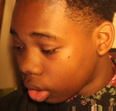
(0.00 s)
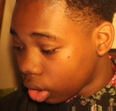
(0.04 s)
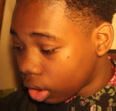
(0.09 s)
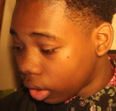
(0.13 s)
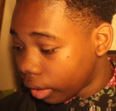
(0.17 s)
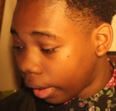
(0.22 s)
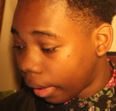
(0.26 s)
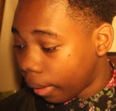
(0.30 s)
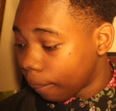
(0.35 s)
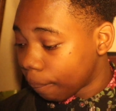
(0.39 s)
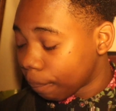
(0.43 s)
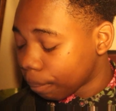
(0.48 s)

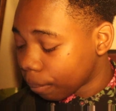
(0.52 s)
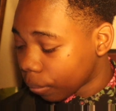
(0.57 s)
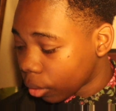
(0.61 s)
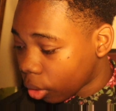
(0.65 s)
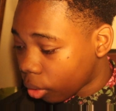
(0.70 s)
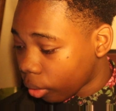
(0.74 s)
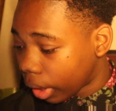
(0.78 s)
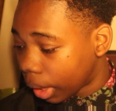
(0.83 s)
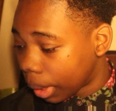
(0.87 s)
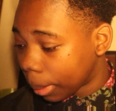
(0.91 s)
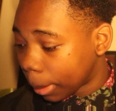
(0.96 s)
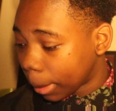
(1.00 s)
Yay,
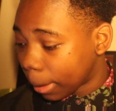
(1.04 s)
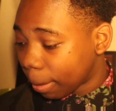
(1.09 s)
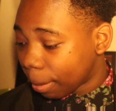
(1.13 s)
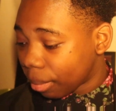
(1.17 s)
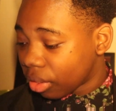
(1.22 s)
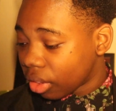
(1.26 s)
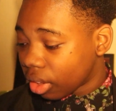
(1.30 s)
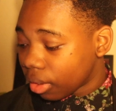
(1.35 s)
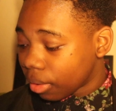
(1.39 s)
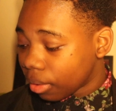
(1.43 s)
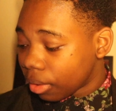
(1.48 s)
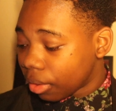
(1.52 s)
great.
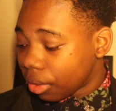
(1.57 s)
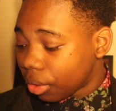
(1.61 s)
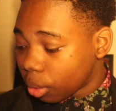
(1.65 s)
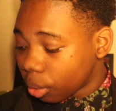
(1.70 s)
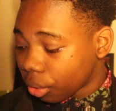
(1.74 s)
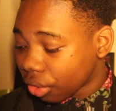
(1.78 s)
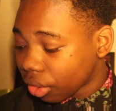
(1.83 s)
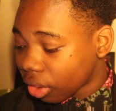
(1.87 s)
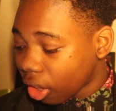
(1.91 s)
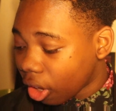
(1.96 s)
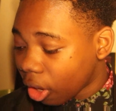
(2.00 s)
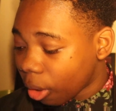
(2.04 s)

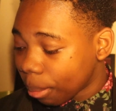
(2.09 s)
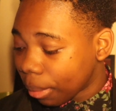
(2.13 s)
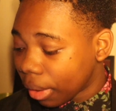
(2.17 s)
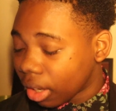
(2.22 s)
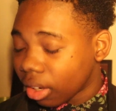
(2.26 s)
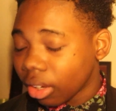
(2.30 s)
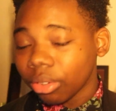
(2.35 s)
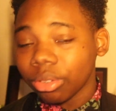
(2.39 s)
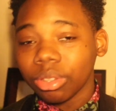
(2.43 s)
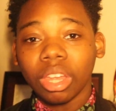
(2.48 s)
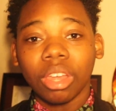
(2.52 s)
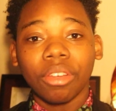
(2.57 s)
U.S.
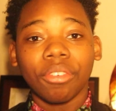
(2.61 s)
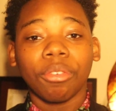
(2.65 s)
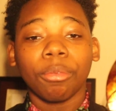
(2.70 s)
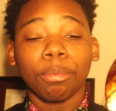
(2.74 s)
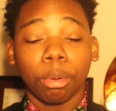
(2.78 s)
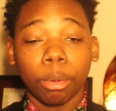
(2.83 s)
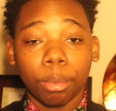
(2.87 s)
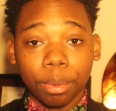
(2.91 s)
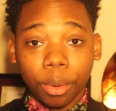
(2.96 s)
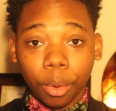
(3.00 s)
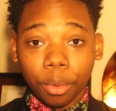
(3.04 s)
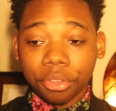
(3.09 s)
lawmakers have
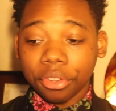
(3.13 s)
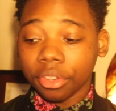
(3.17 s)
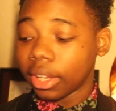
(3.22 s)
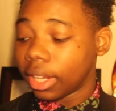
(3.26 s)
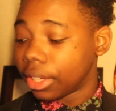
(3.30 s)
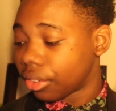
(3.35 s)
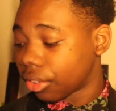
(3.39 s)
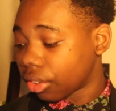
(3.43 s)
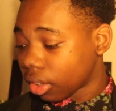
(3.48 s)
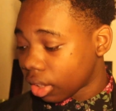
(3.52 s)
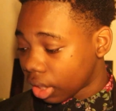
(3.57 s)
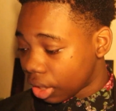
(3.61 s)
proposed a
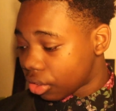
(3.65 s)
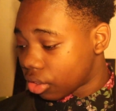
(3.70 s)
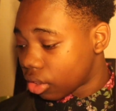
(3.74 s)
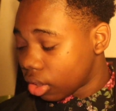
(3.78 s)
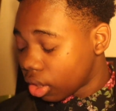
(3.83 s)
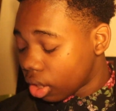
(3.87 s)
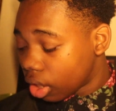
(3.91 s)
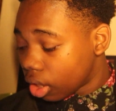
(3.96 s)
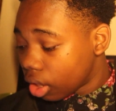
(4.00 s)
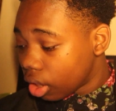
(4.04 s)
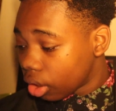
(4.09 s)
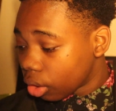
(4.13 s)

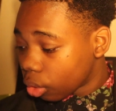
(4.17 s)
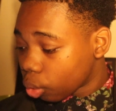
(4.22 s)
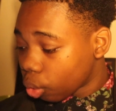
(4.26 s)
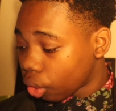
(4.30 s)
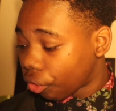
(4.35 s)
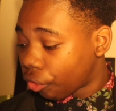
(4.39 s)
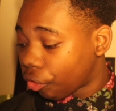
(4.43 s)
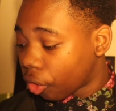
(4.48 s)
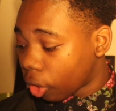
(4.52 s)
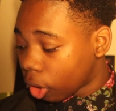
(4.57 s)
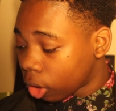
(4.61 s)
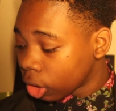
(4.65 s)
legislation to
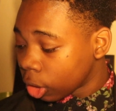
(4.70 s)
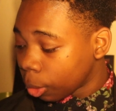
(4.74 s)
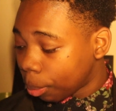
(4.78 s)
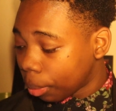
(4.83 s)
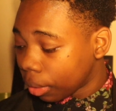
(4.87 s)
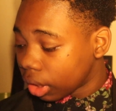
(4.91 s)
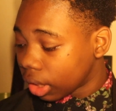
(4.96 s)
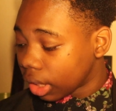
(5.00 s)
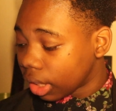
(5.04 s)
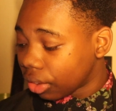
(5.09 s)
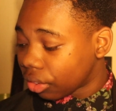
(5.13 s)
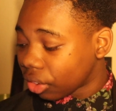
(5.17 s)
reform the
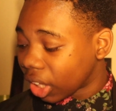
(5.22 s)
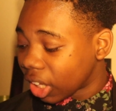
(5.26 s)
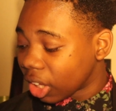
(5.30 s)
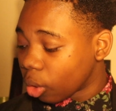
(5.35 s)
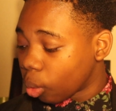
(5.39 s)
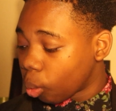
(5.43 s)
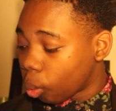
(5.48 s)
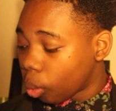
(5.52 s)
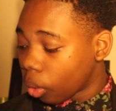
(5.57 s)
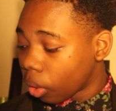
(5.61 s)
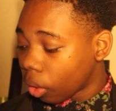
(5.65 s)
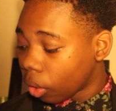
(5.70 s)
police, and
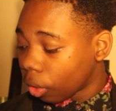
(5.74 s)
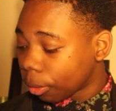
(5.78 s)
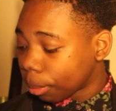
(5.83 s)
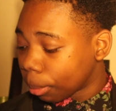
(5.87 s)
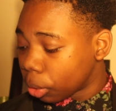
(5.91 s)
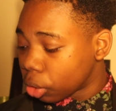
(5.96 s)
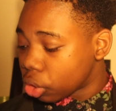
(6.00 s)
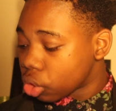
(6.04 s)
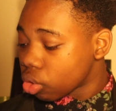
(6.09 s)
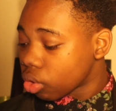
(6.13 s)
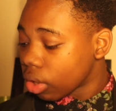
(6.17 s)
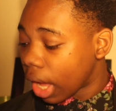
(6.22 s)
the world's
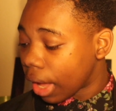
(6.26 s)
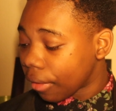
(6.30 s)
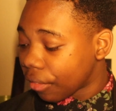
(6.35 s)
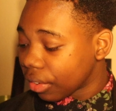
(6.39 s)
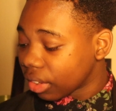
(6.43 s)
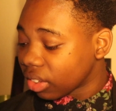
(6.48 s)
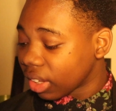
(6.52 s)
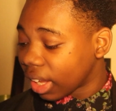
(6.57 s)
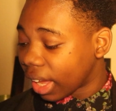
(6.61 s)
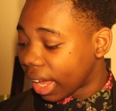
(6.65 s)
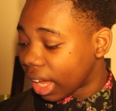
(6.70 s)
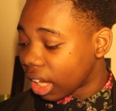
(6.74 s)
most
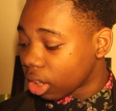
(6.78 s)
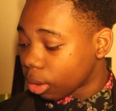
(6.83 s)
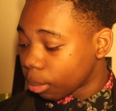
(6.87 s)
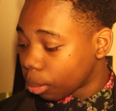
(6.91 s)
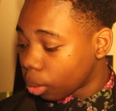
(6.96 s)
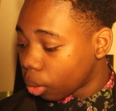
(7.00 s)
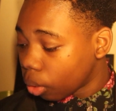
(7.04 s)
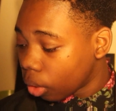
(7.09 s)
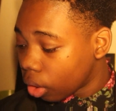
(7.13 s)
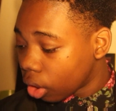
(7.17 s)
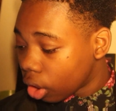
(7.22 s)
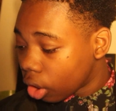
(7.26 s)
trafficked
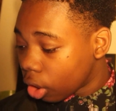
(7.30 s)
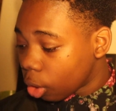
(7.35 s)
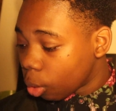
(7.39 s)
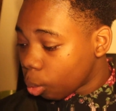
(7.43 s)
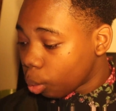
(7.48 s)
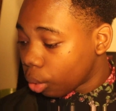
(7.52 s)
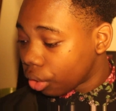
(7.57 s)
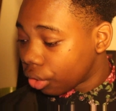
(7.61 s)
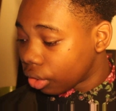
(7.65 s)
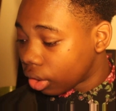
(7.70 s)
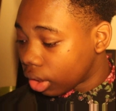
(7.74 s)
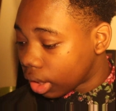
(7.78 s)
animal
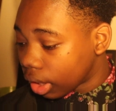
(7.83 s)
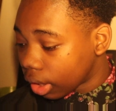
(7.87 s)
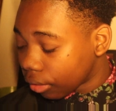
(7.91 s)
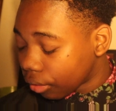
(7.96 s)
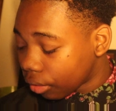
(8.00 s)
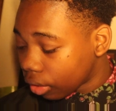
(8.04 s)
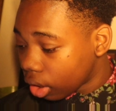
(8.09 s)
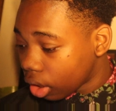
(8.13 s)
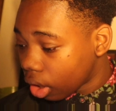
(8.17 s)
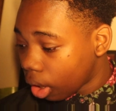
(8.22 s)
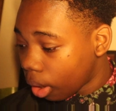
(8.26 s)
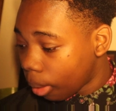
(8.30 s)
was
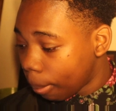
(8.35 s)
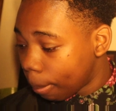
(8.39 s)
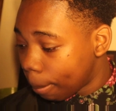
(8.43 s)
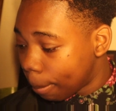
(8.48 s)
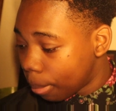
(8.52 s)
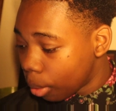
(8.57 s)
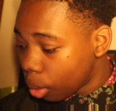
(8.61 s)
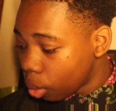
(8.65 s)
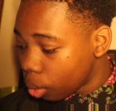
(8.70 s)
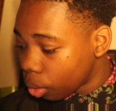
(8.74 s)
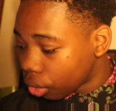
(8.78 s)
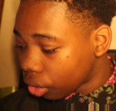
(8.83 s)
given a
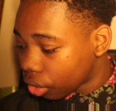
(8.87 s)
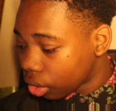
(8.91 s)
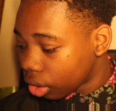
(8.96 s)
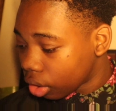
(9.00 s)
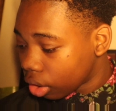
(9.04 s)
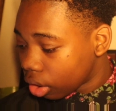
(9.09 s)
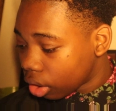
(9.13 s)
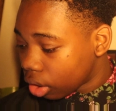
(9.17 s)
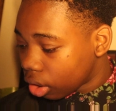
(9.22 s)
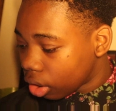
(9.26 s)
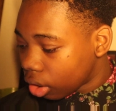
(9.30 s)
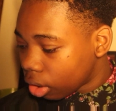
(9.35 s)
boost.
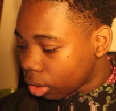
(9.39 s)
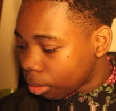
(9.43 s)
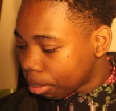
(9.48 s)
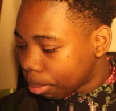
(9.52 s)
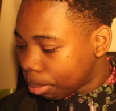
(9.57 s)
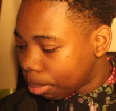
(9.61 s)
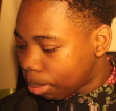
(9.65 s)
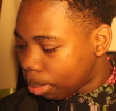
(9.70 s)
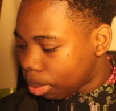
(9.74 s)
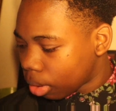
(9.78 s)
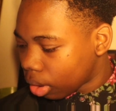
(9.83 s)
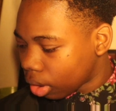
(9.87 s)

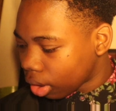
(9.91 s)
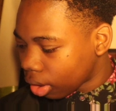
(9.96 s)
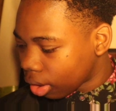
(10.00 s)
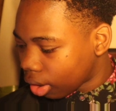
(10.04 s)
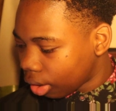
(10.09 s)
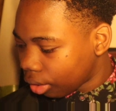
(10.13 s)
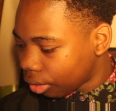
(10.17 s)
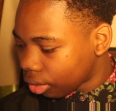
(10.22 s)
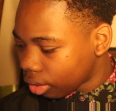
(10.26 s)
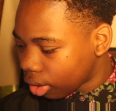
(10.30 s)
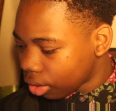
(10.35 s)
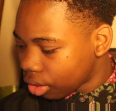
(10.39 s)

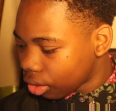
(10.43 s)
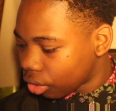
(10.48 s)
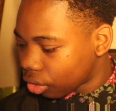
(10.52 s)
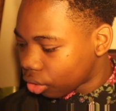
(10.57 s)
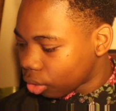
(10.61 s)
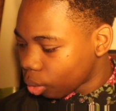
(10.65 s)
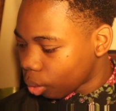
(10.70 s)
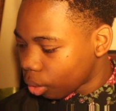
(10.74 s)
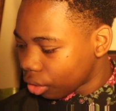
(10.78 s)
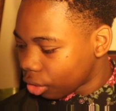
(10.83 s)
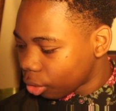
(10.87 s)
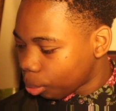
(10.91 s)
Plus other
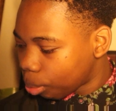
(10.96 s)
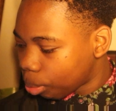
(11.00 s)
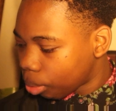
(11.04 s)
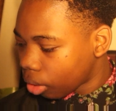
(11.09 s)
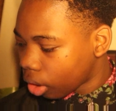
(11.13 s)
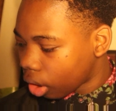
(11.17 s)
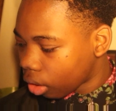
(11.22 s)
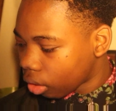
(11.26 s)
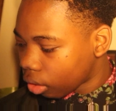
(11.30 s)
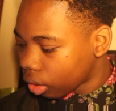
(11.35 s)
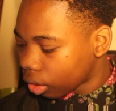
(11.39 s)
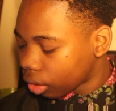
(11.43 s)
stories of
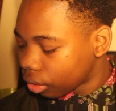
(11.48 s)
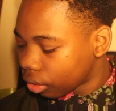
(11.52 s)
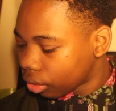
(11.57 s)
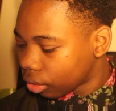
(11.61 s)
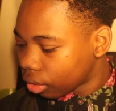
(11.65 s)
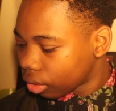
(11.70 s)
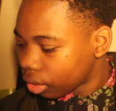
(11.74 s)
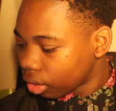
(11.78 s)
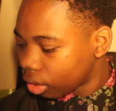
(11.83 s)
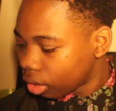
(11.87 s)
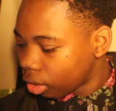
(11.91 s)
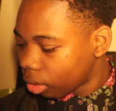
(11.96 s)

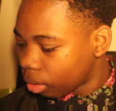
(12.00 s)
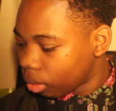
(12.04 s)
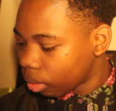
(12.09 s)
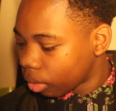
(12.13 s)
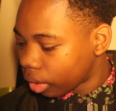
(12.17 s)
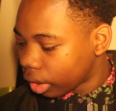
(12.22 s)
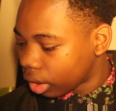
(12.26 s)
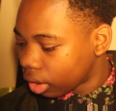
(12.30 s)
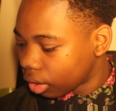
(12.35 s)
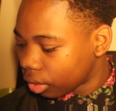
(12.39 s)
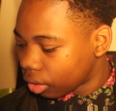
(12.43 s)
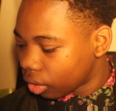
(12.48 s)
progress.
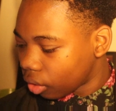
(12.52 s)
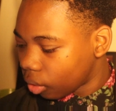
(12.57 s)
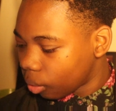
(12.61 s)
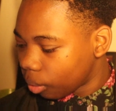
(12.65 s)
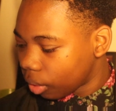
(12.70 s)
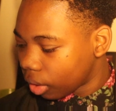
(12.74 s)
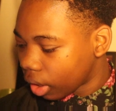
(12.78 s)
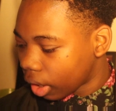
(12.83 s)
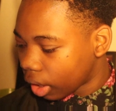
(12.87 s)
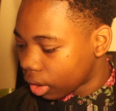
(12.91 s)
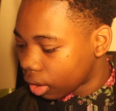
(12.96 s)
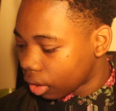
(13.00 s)
Alright, let's see what
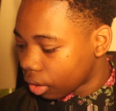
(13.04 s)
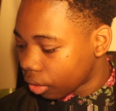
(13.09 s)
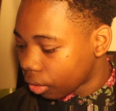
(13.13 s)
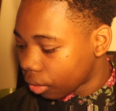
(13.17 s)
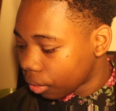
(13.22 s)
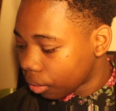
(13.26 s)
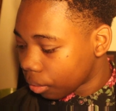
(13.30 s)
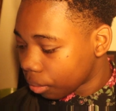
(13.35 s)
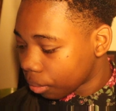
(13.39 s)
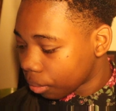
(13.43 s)
we got here.